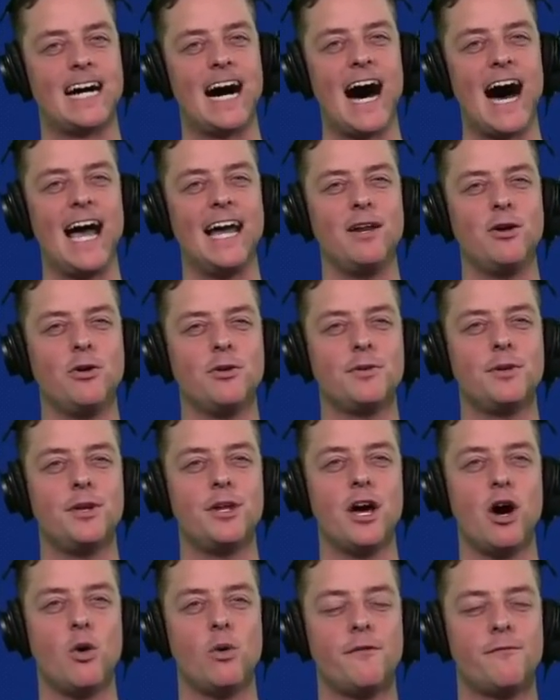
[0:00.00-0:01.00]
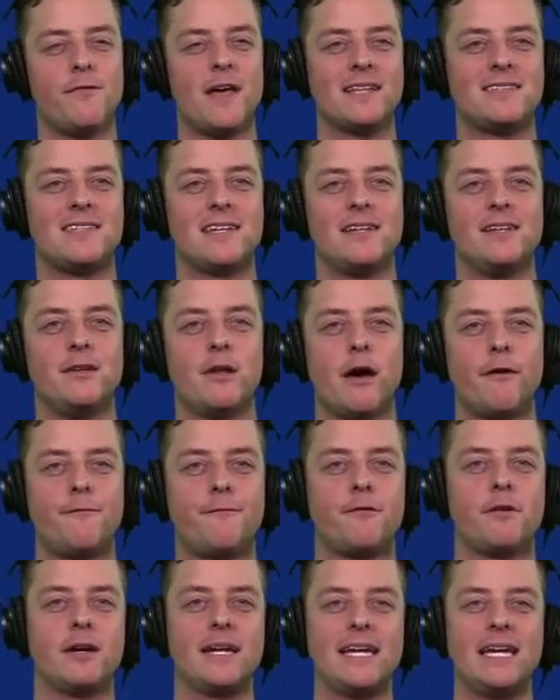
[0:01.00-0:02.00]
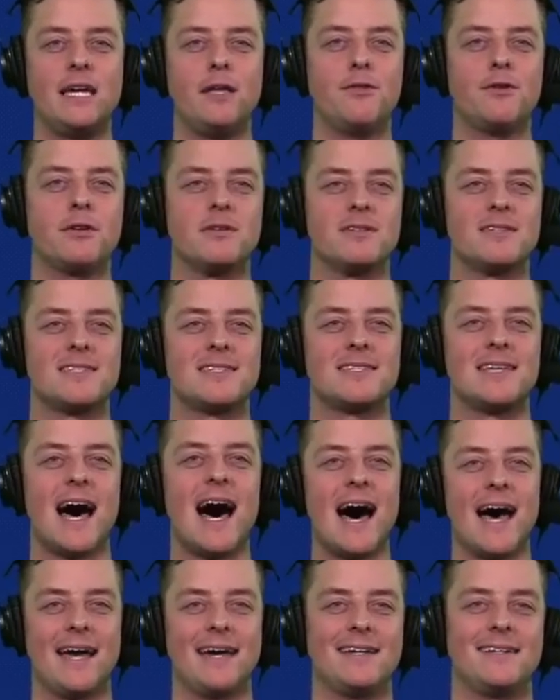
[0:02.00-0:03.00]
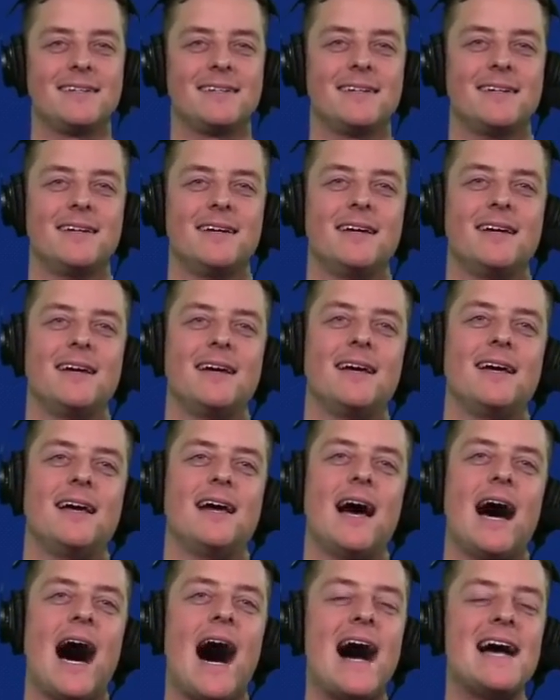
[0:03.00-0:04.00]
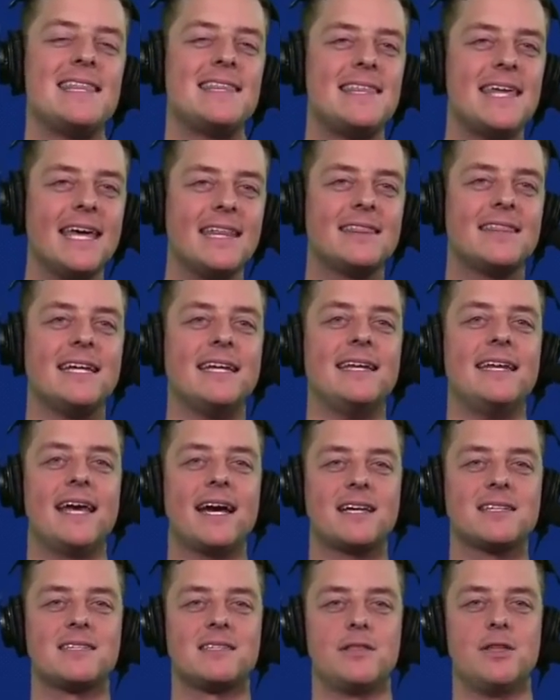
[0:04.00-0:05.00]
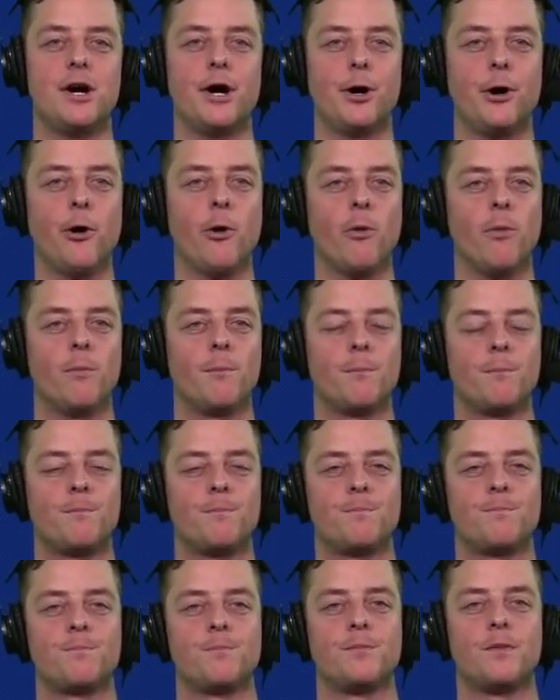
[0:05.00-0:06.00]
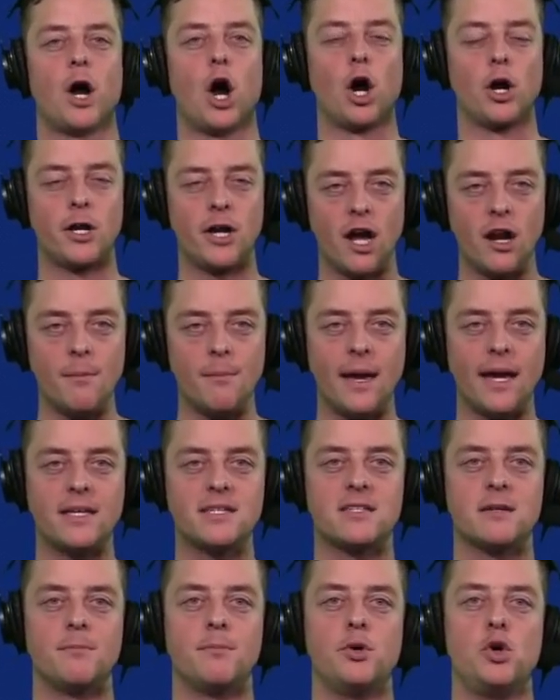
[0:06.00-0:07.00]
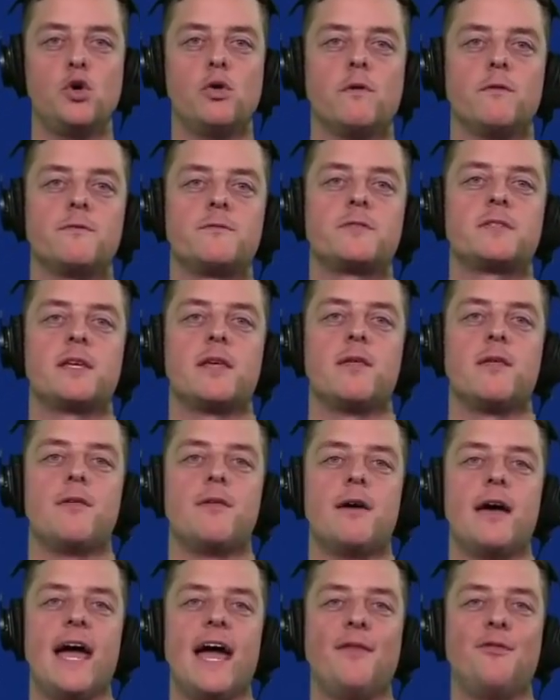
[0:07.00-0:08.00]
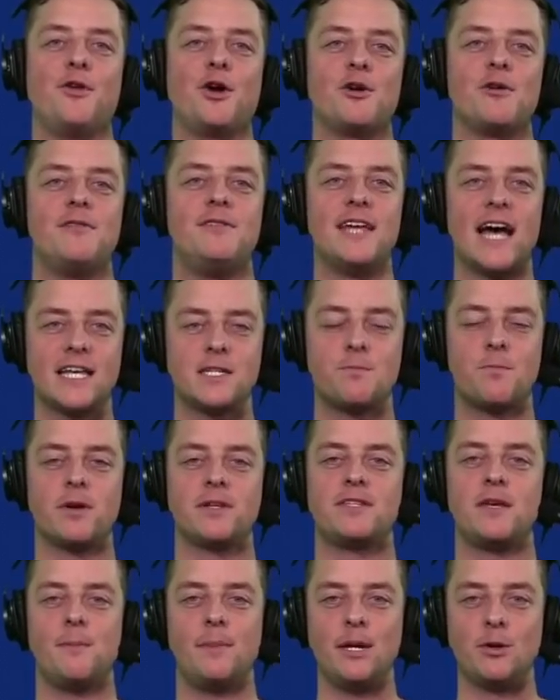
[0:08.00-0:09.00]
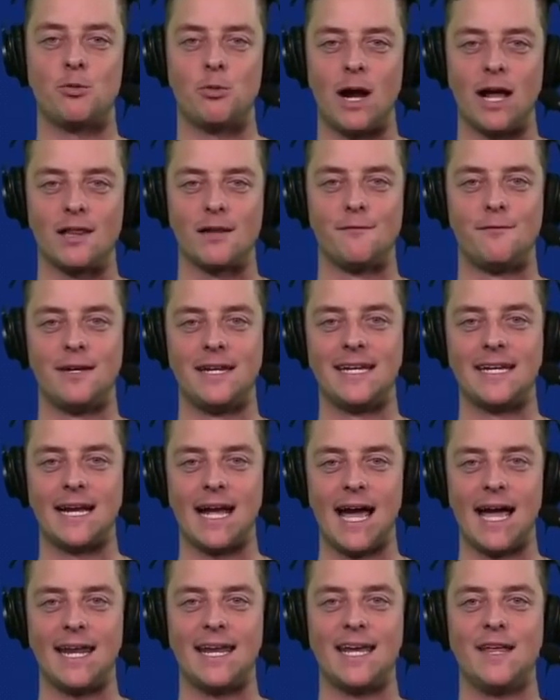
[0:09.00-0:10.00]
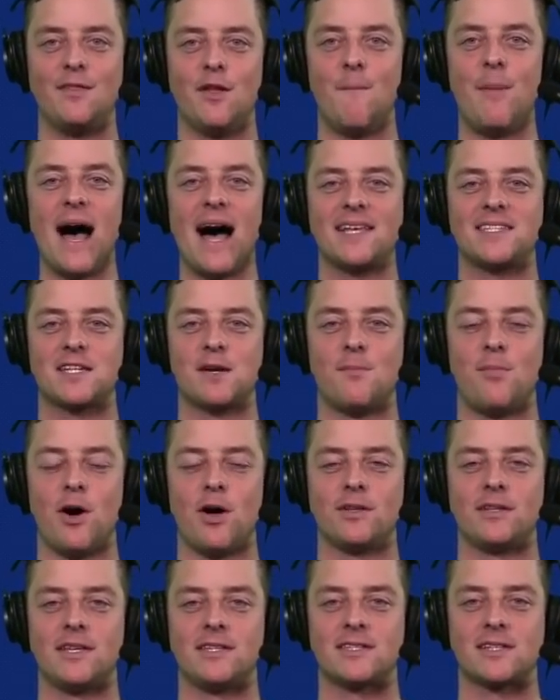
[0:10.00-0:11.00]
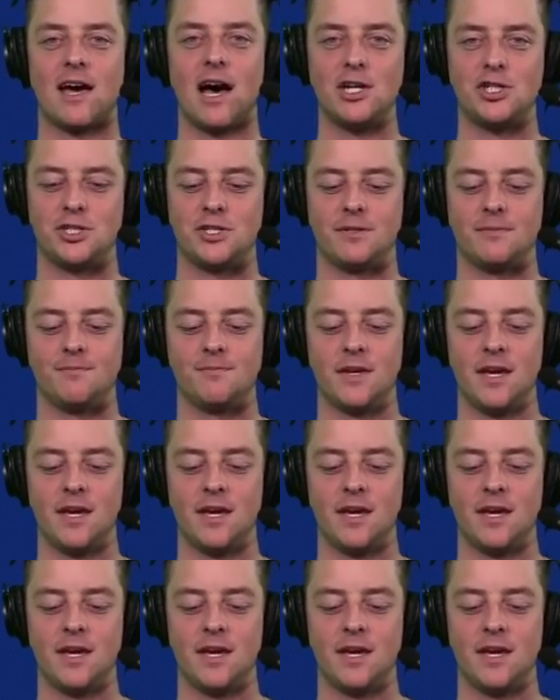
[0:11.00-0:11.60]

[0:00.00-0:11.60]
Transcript: I don't know if that's enough for either side. I think the Knicks, though, are going to make some moves and they're desperate to be relevant again in the basketball discussion.